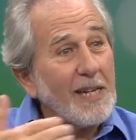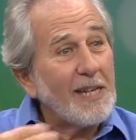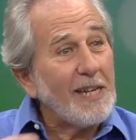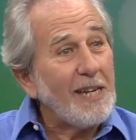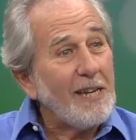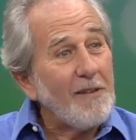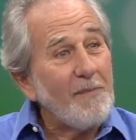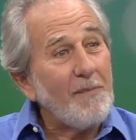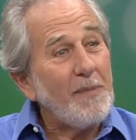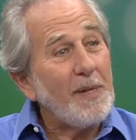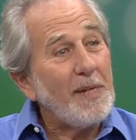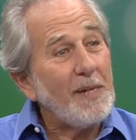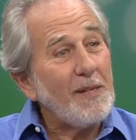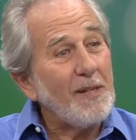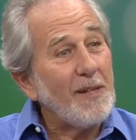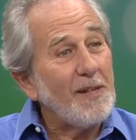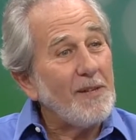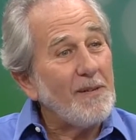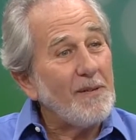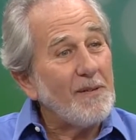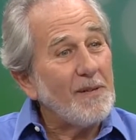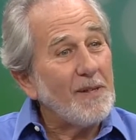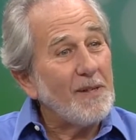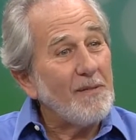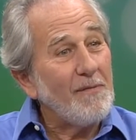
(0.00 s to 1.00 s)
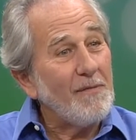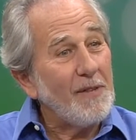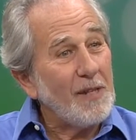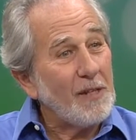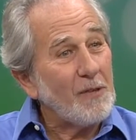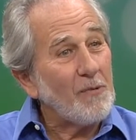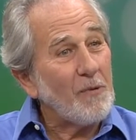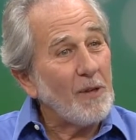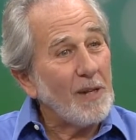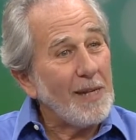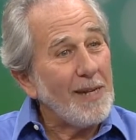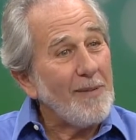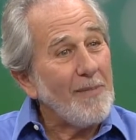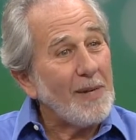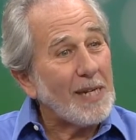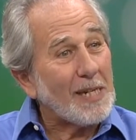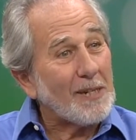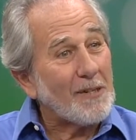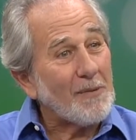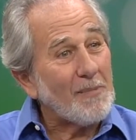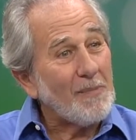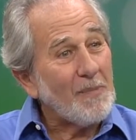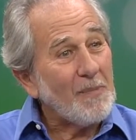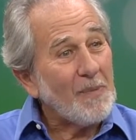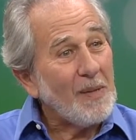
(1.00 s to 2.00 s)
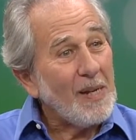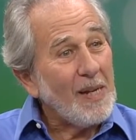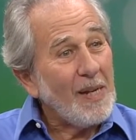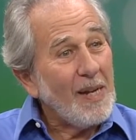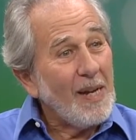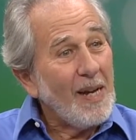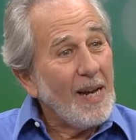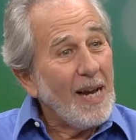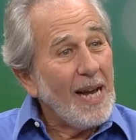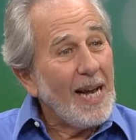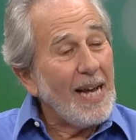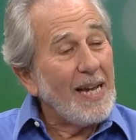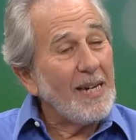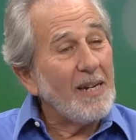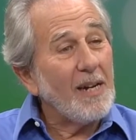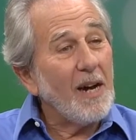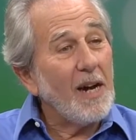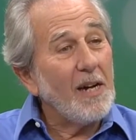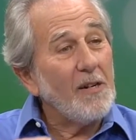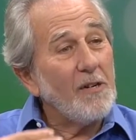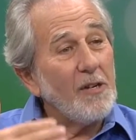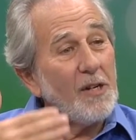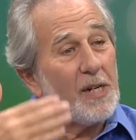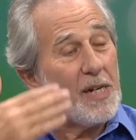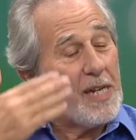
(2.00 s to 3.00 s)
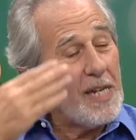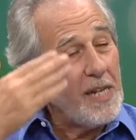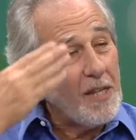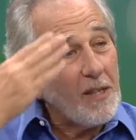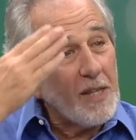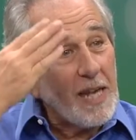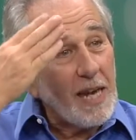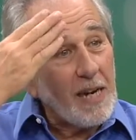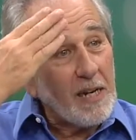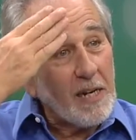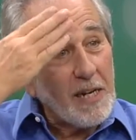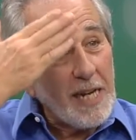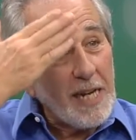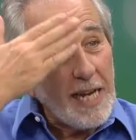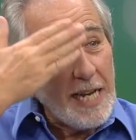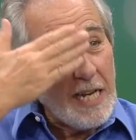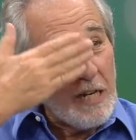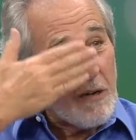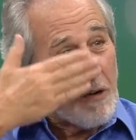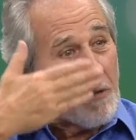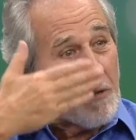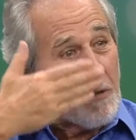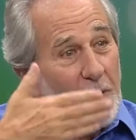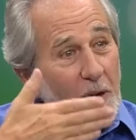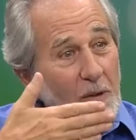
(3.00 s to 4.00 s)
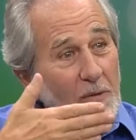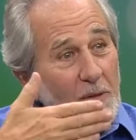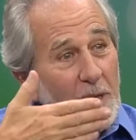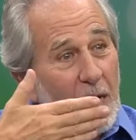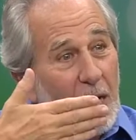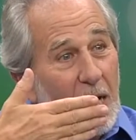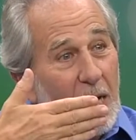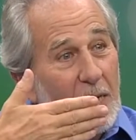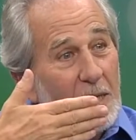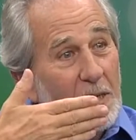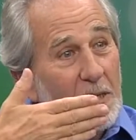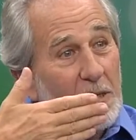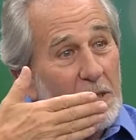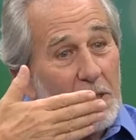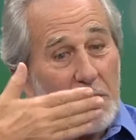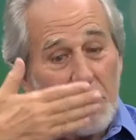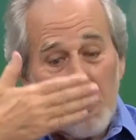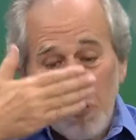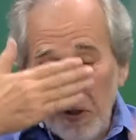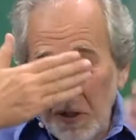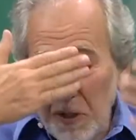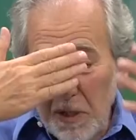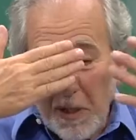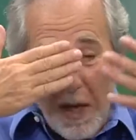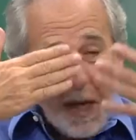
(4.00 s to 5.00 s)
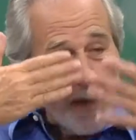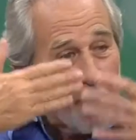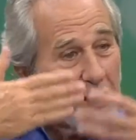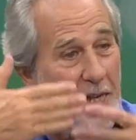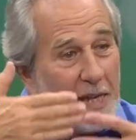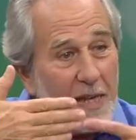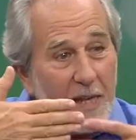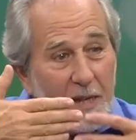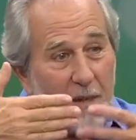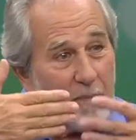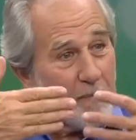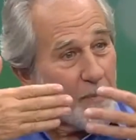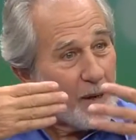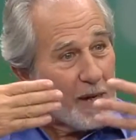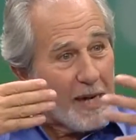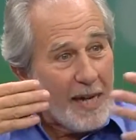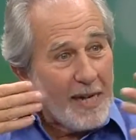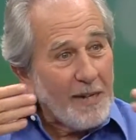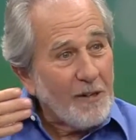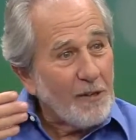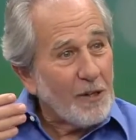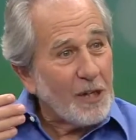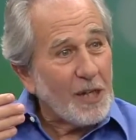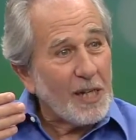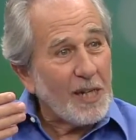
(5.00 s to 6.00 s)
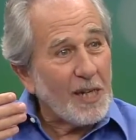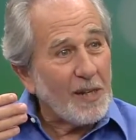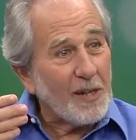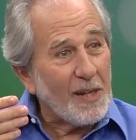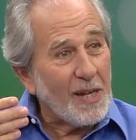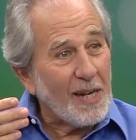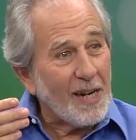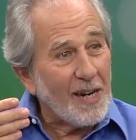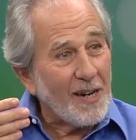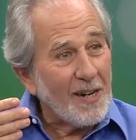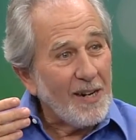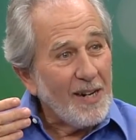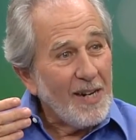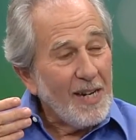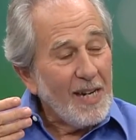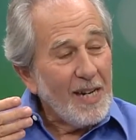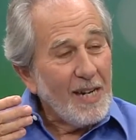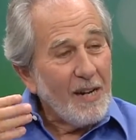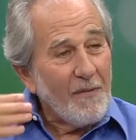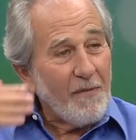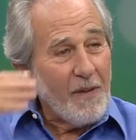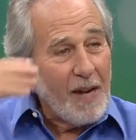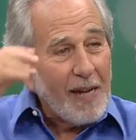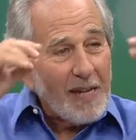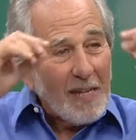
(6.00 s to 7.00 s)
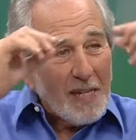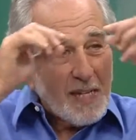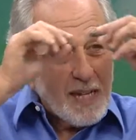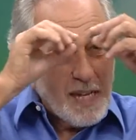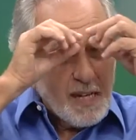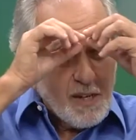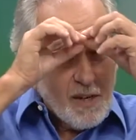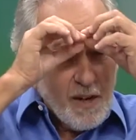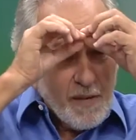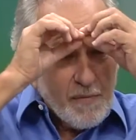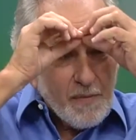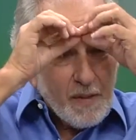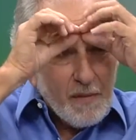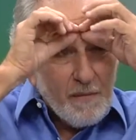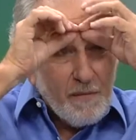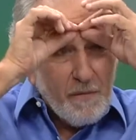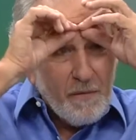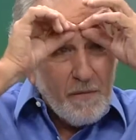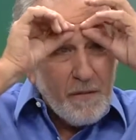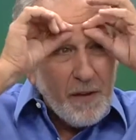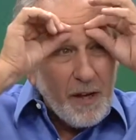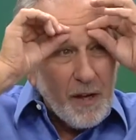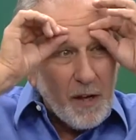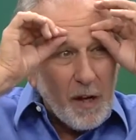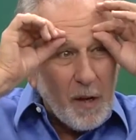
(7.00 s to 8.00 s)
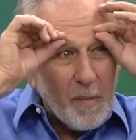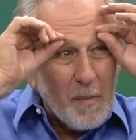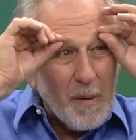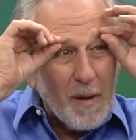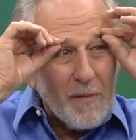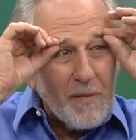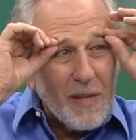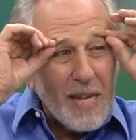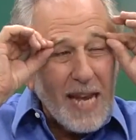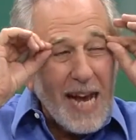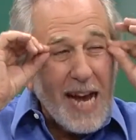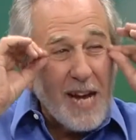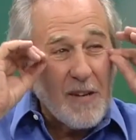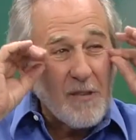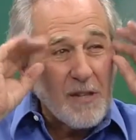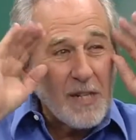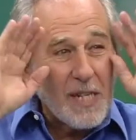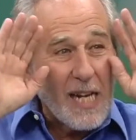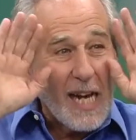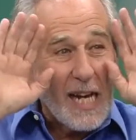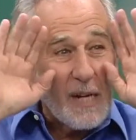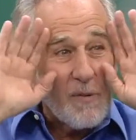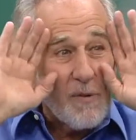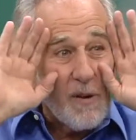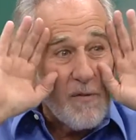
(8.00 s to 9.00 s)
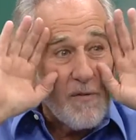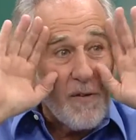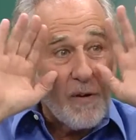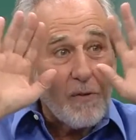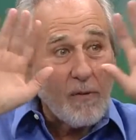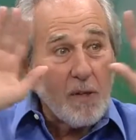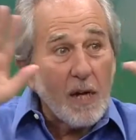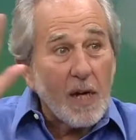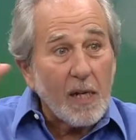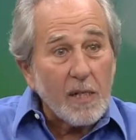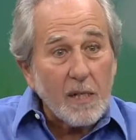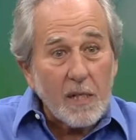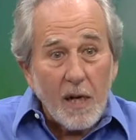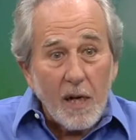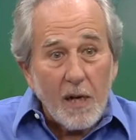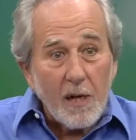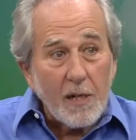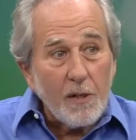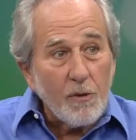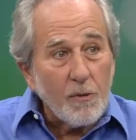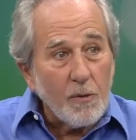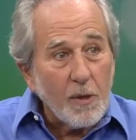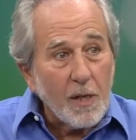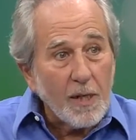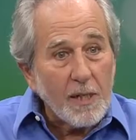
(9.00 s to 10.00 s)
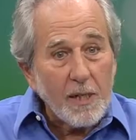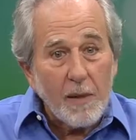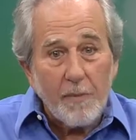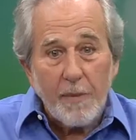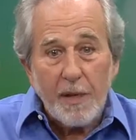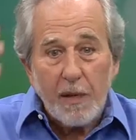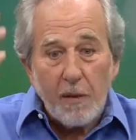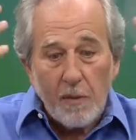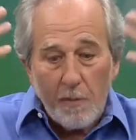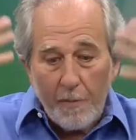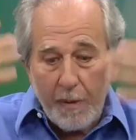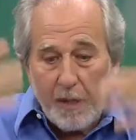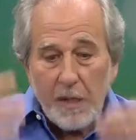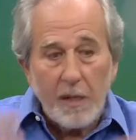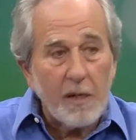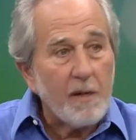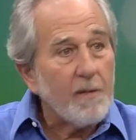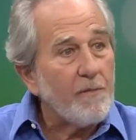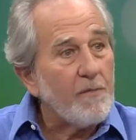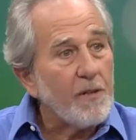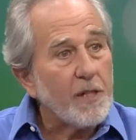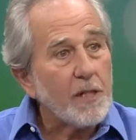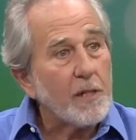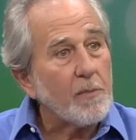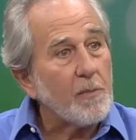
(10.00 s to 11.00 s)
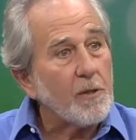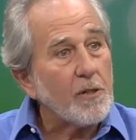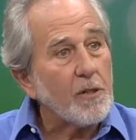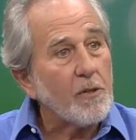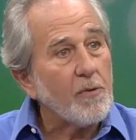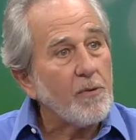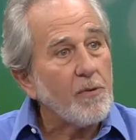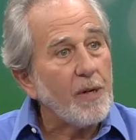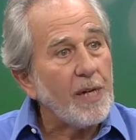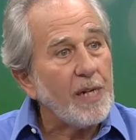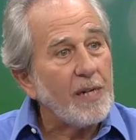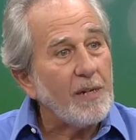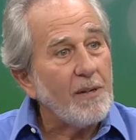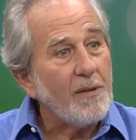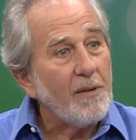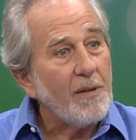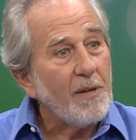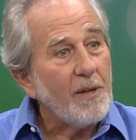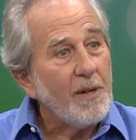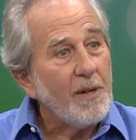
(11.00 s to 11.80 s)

that gave me the visual image. And underneath that layer of photons, there's nothing but energy on there. If I could take off the film of the outside where photons are and you looked at me, it would be an invisible screen.